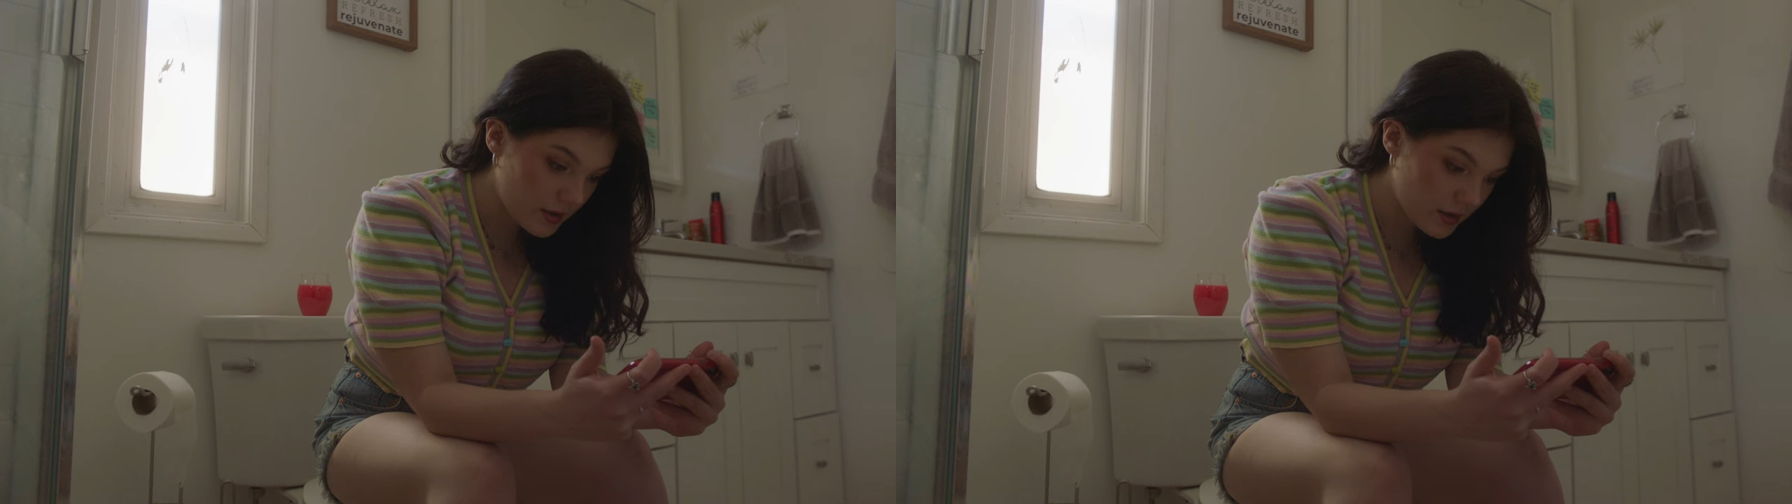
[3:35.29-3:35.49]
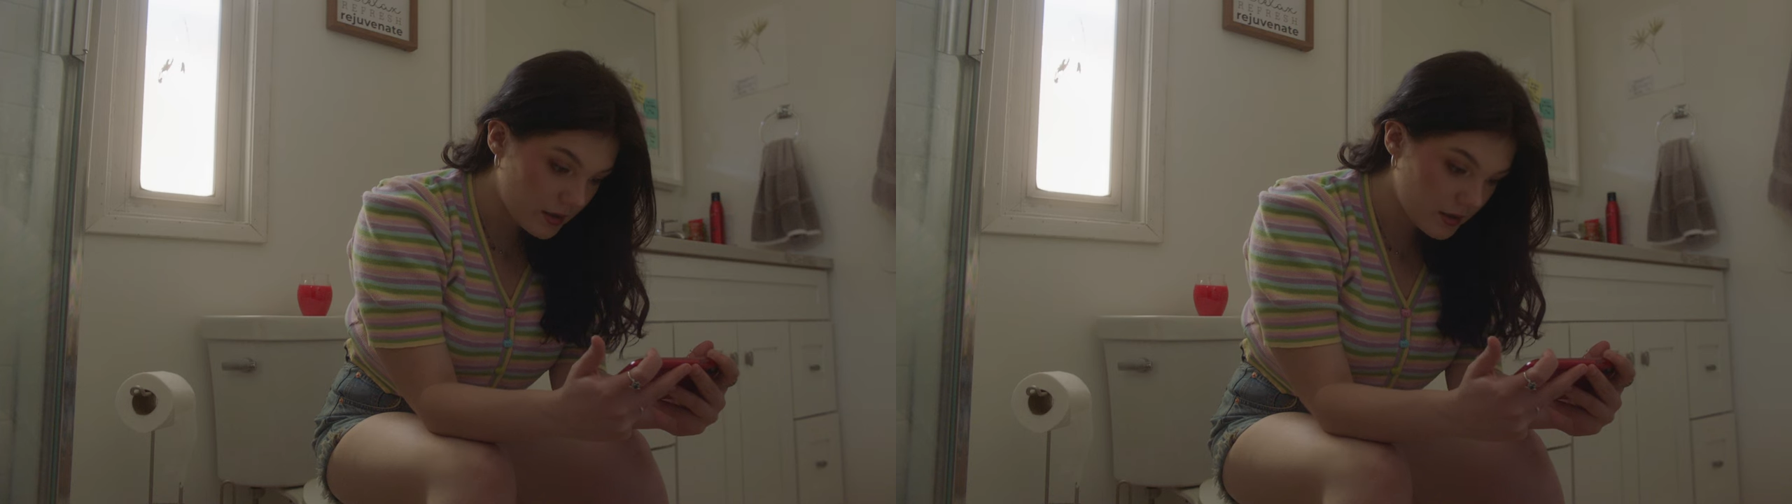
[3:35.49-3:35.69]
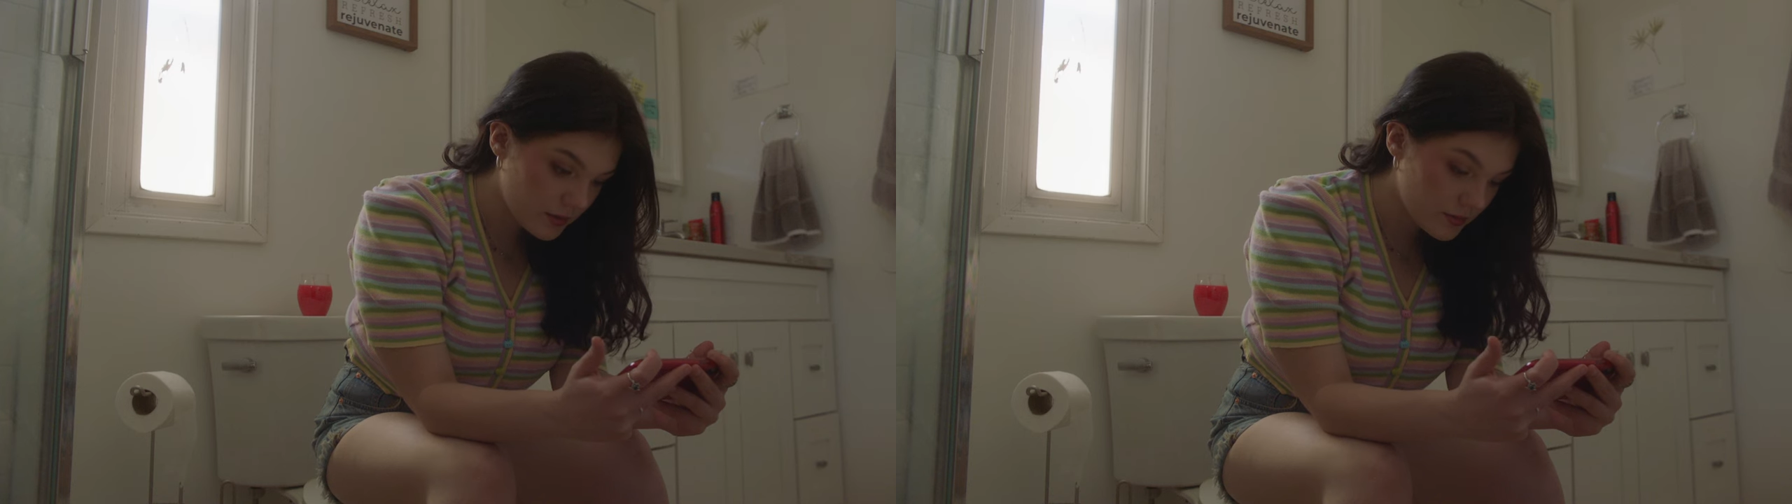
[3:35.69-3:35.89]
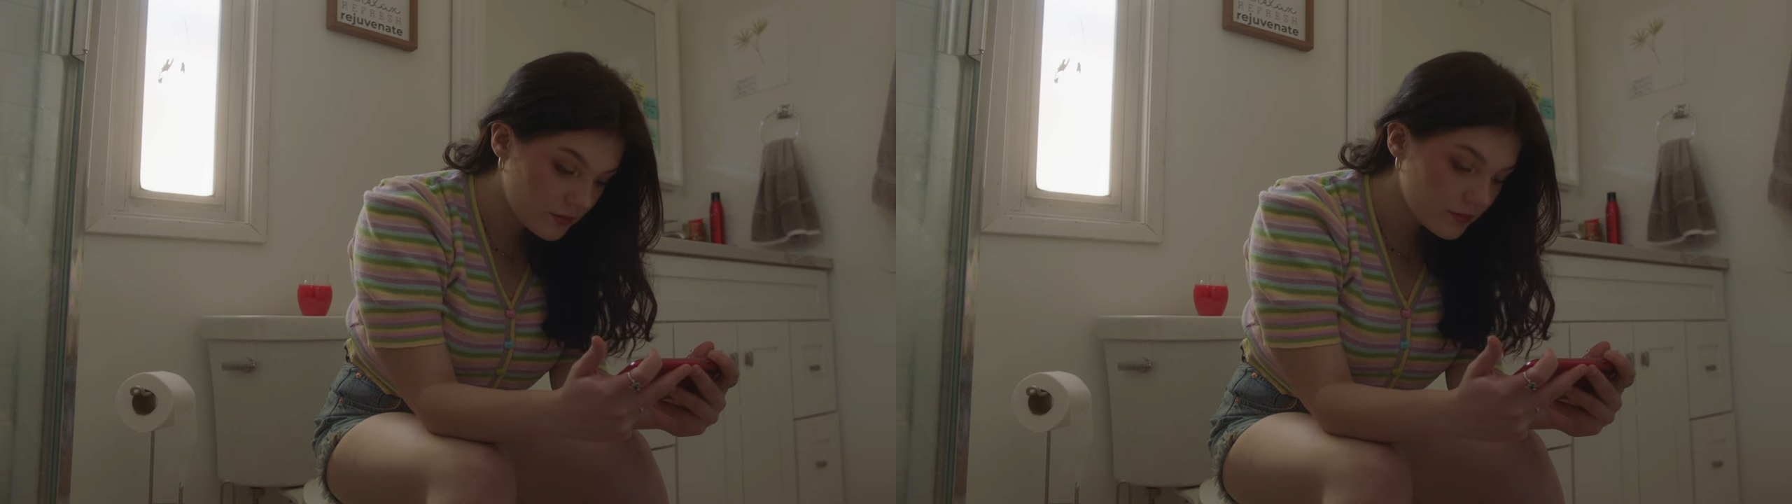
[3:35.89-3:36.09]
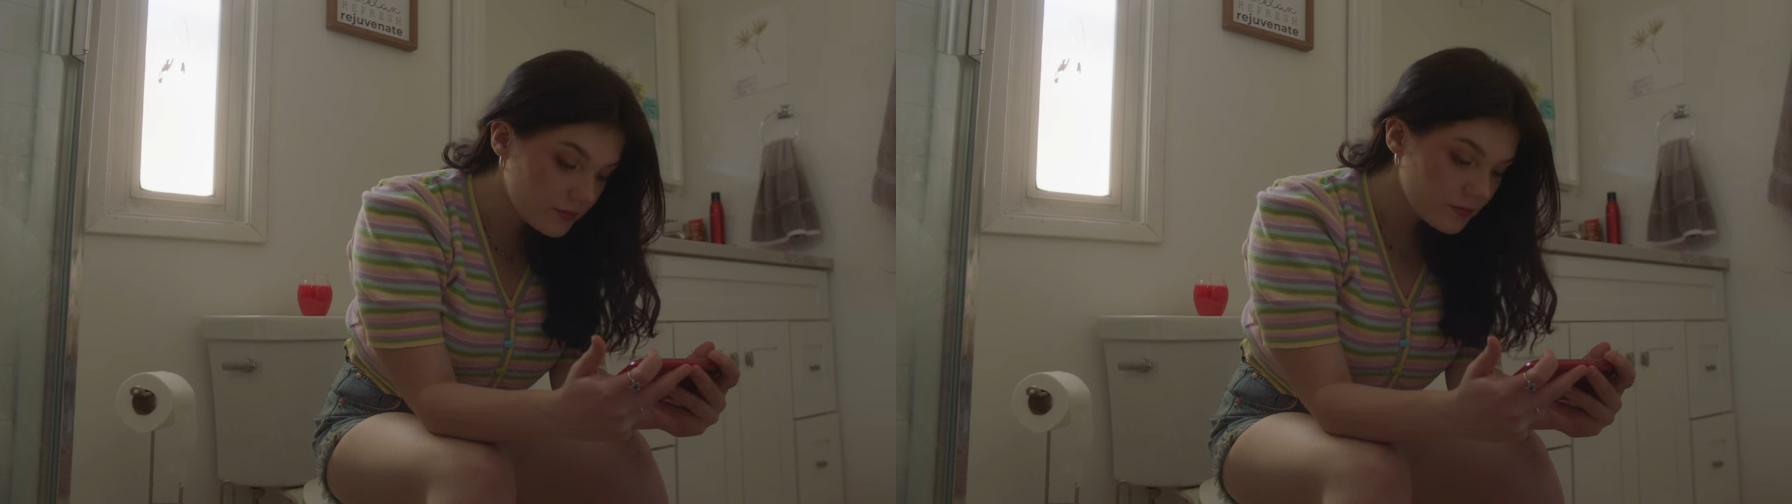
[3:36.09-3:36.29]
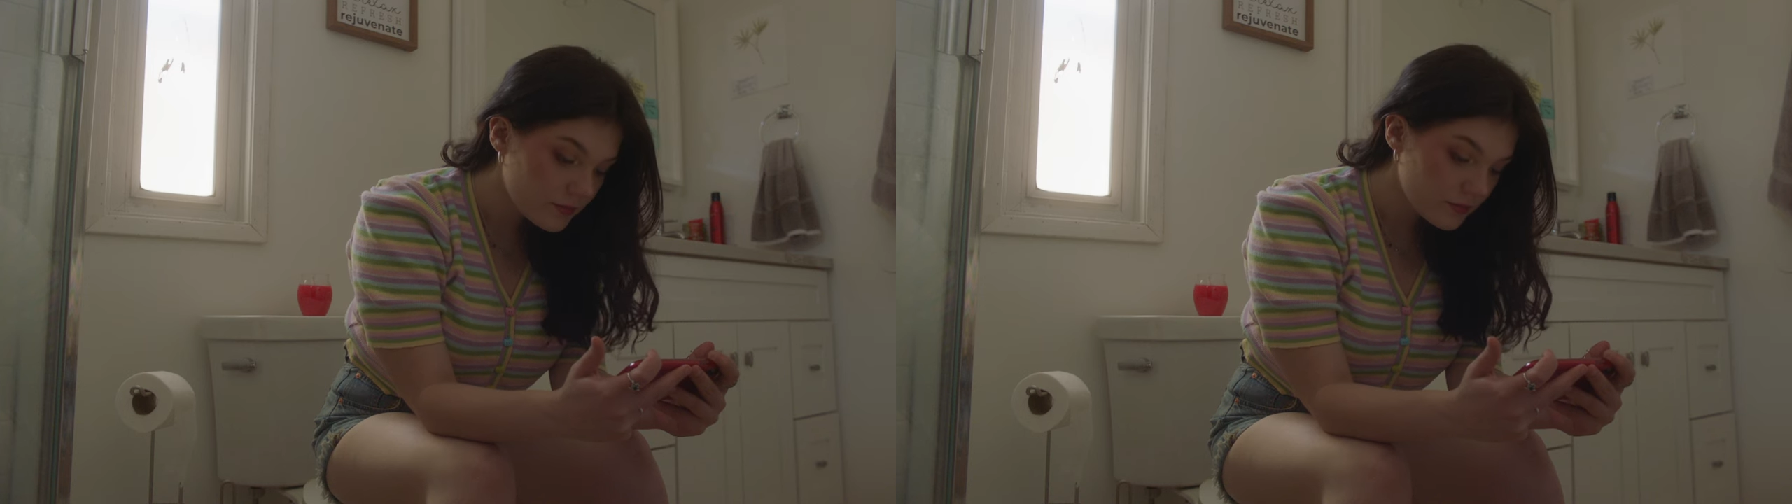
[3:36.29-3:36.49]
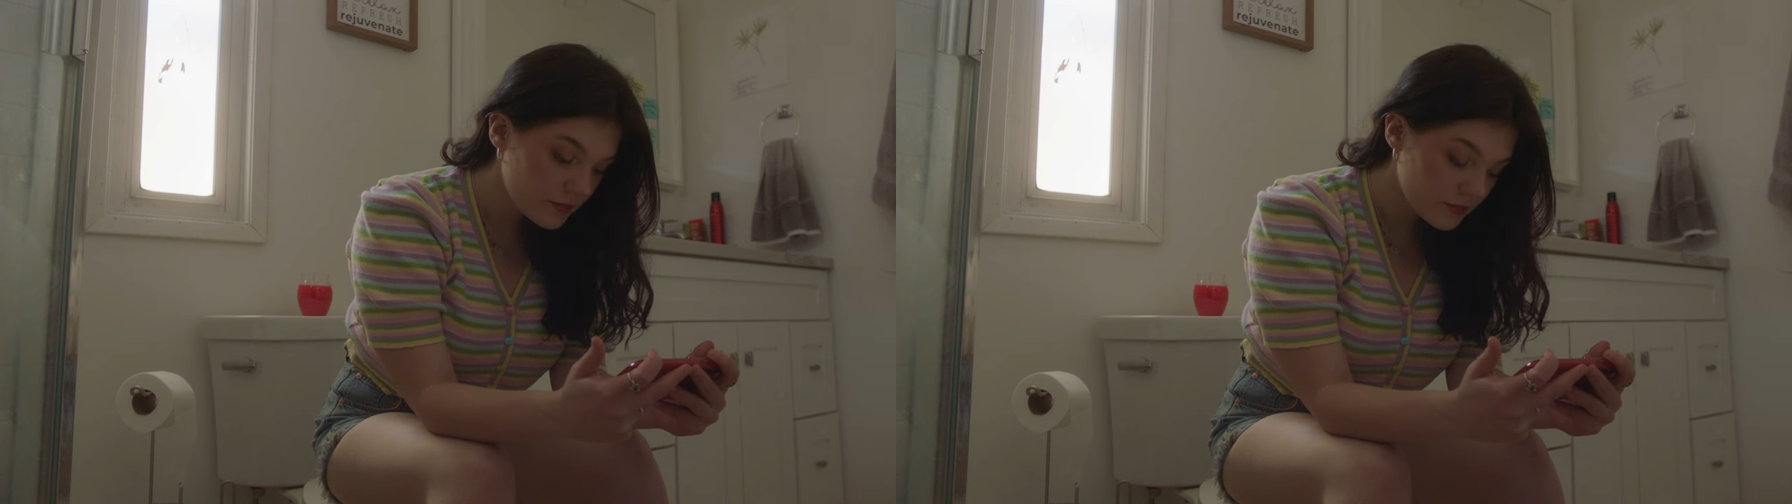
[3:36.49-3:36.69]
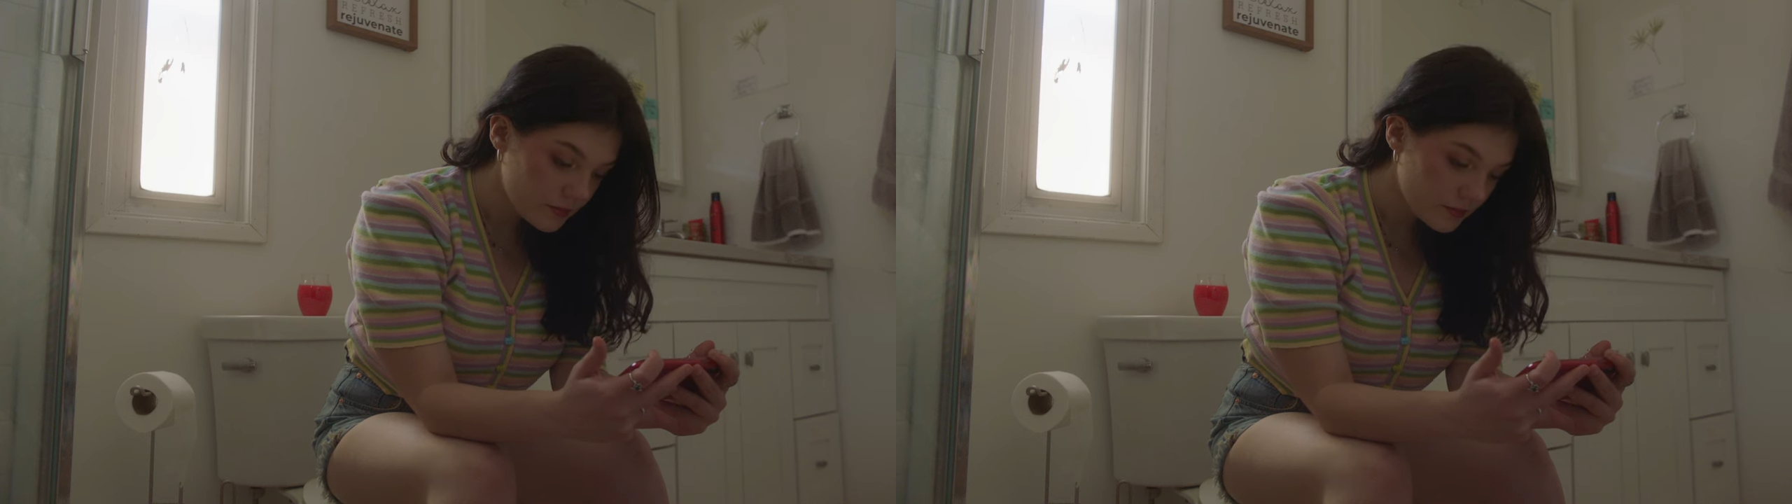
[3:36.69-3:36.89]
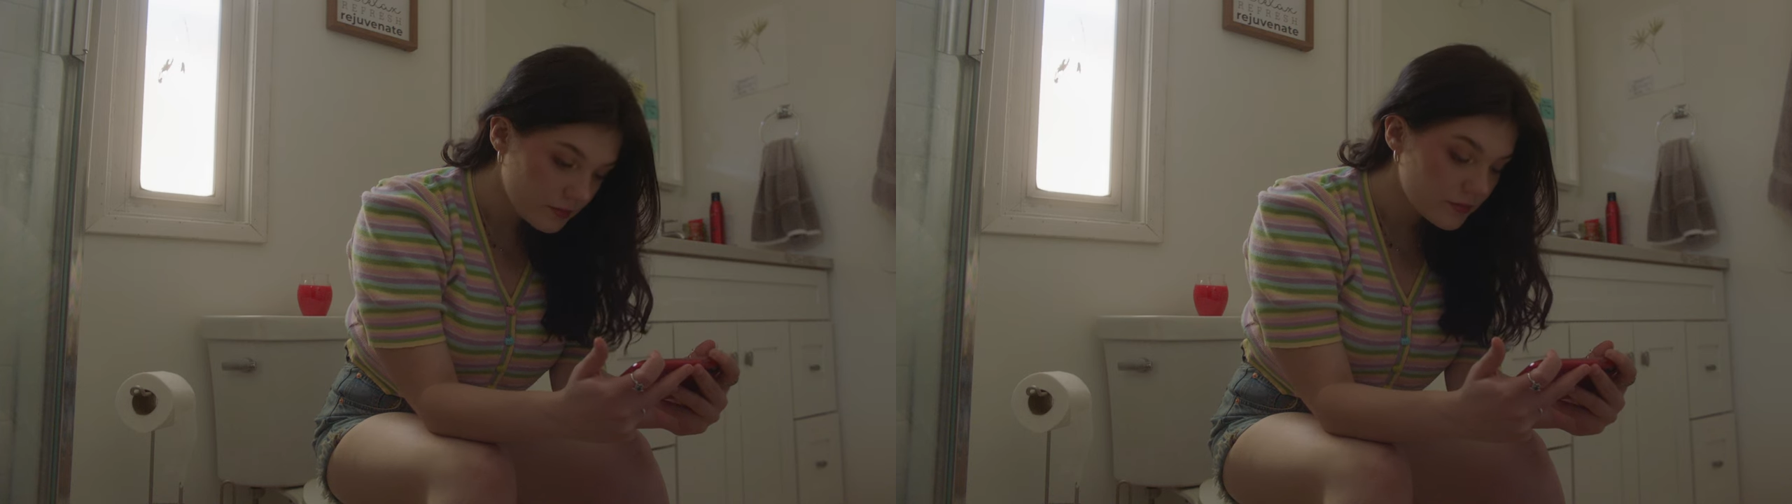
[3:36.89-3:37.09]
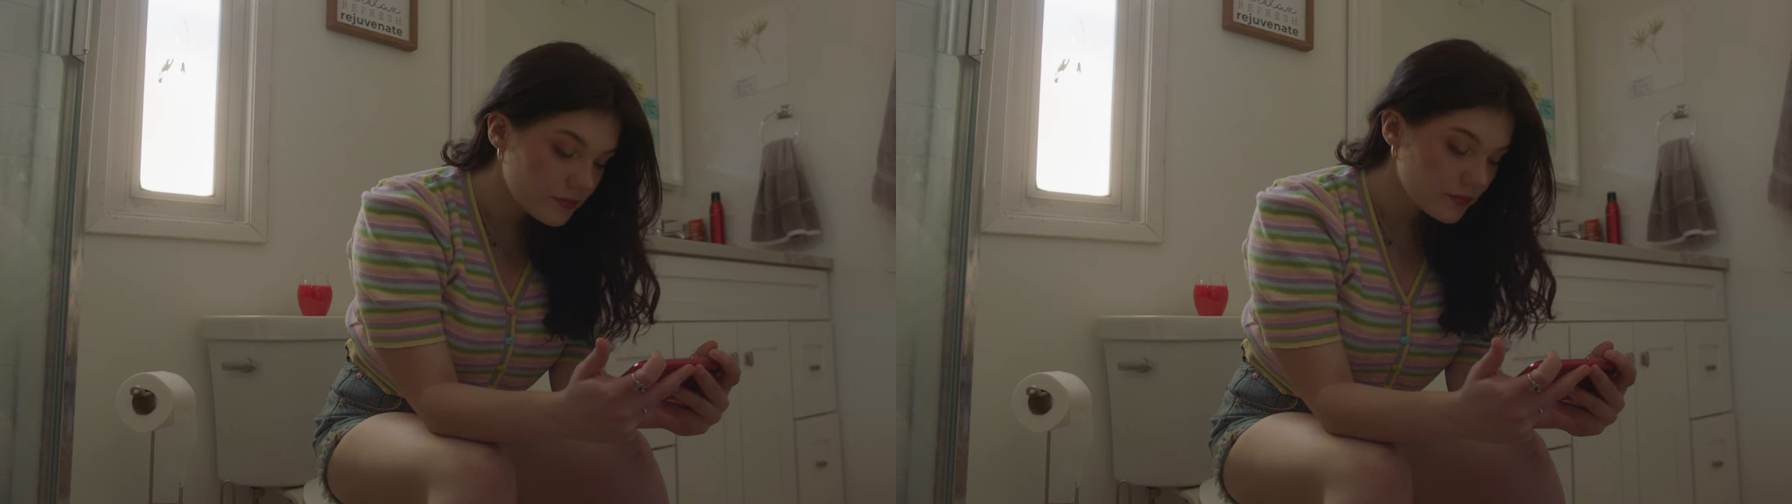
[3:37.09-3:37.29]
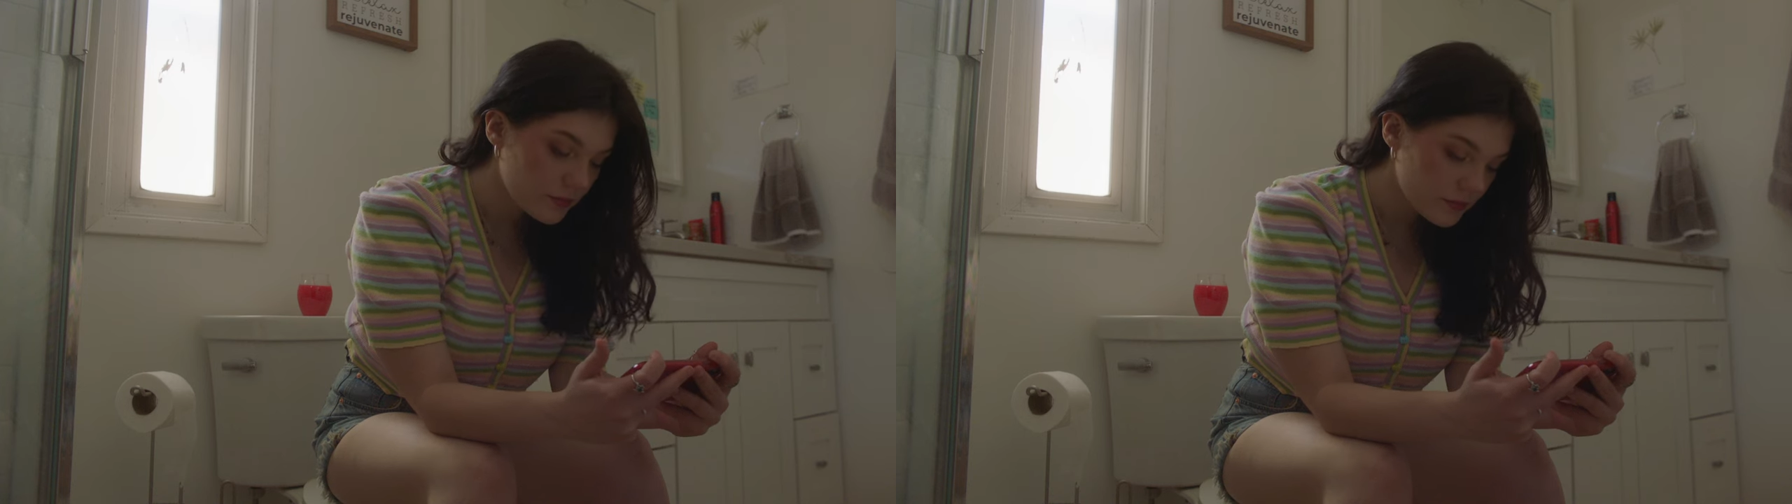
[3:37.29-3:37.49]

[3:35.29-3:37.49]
we're going to be walking through how